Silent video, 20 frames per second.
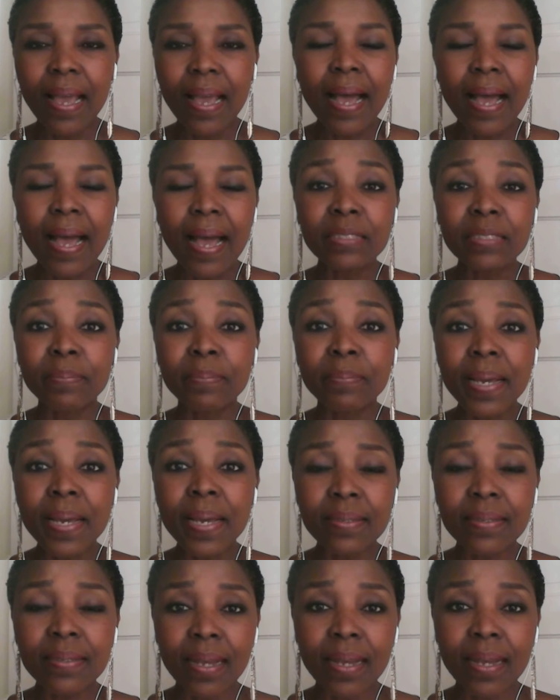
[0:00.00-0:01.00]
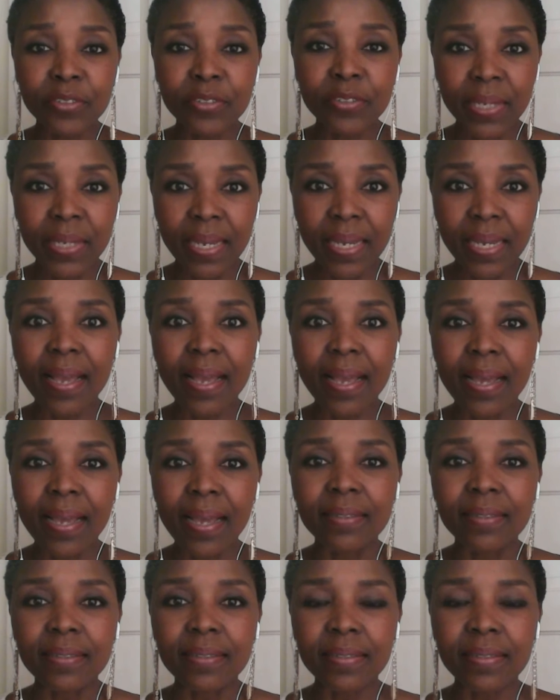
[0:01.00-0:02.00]
As best as you
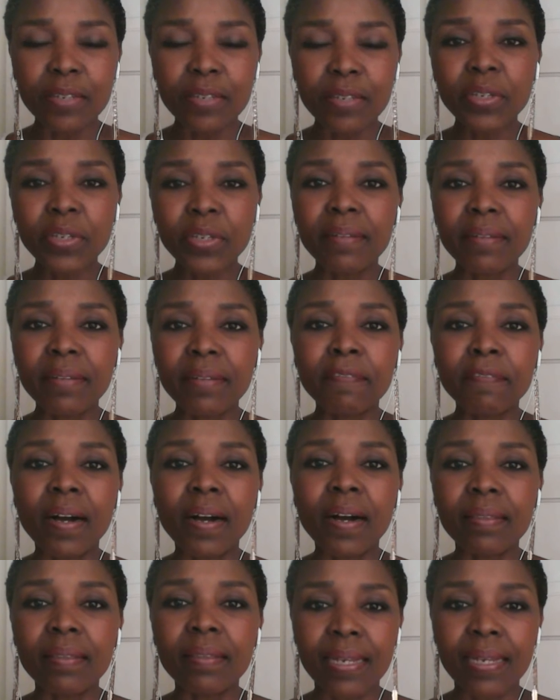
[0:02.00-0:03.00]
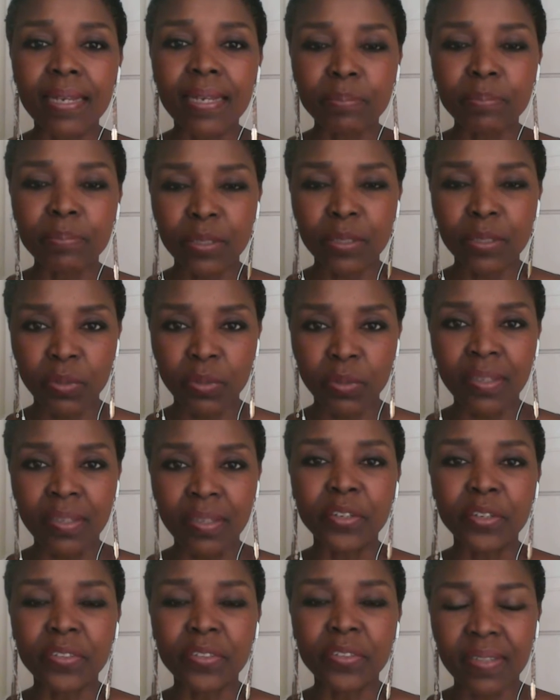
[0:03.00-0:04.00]
can, see if you can find that space within
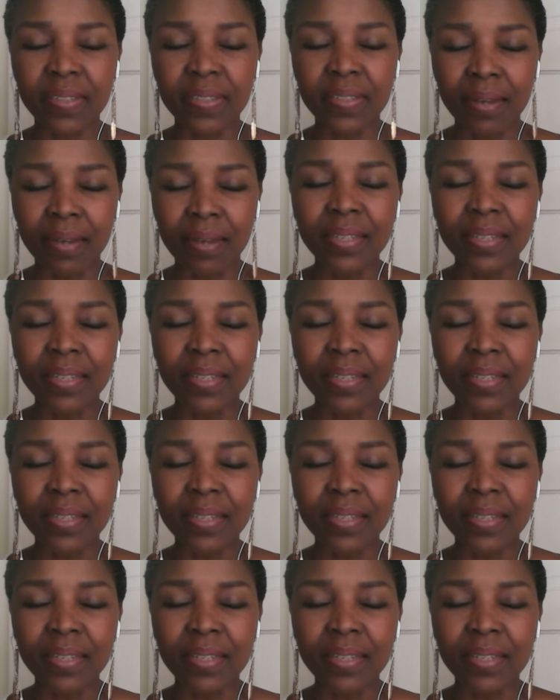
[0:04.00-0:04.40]
yourself,